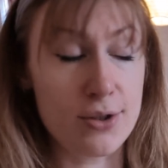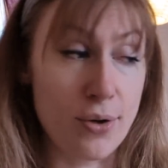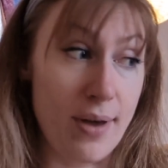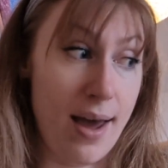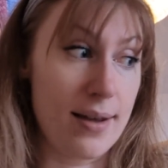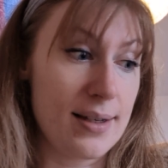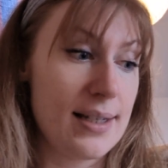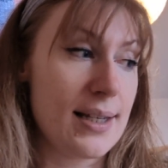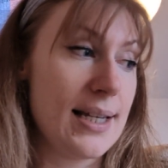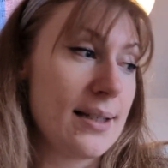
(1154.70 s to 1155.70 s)
that
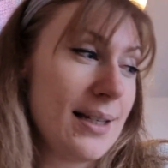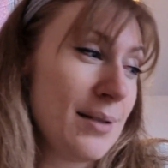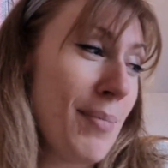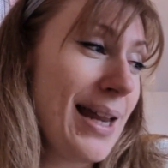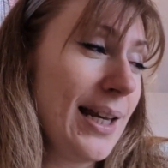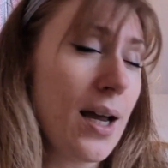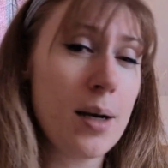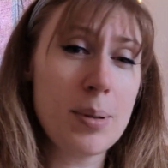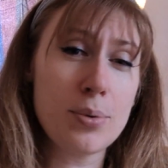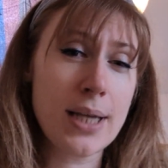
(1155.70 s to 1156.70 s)
is mainly kind
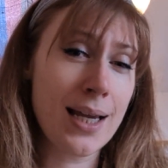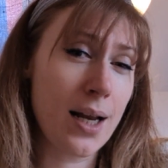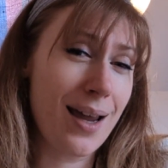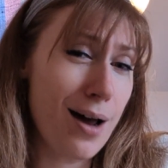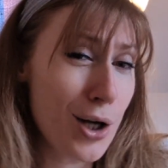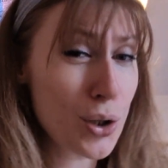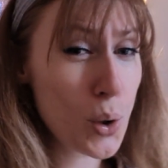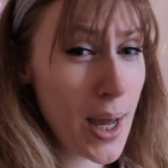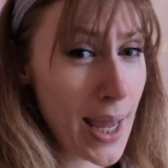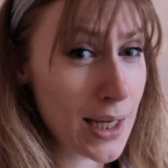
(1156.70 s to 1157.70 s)
of people saying like, are you
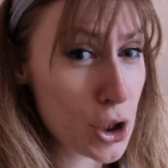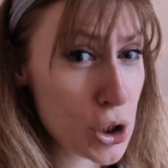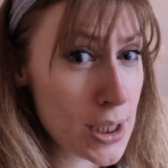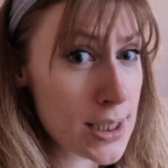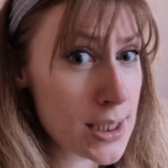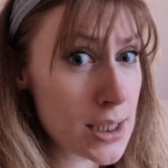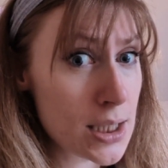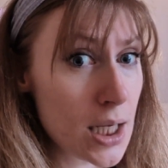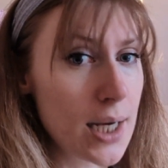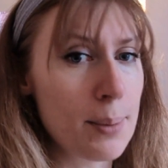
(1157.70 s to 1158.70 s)
quite anxious?
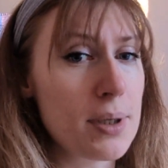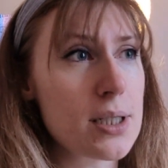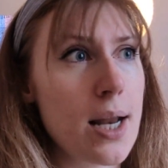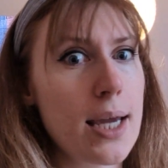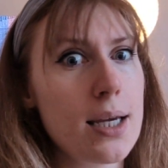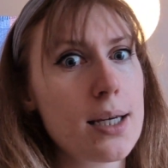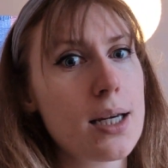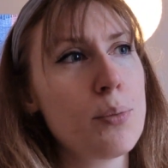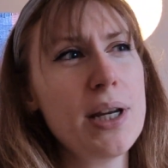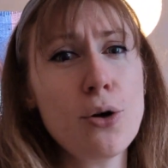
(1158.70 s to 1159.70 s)
And I'm just like,
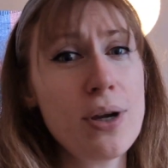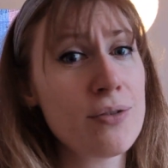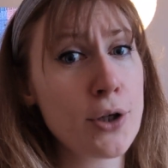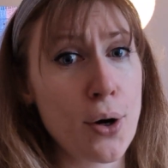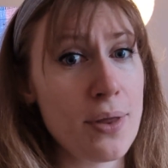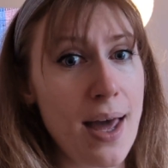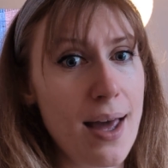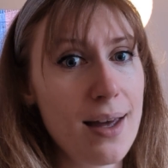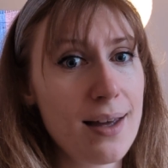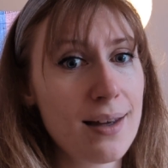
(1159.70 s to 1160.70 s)
can we not even go
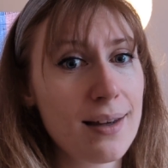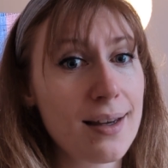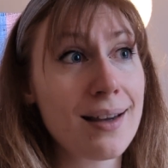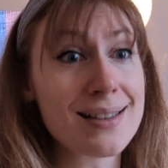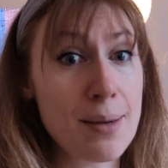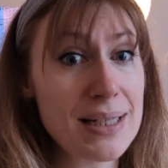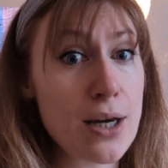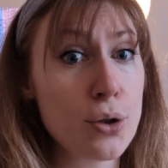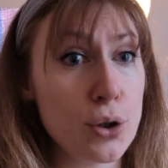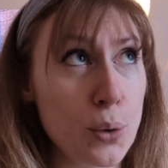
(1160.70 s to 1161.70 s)
there? Because let me
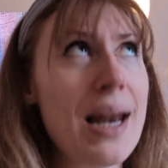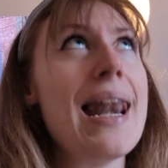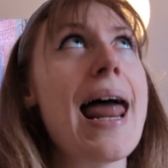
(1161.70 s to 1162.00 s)
tell you,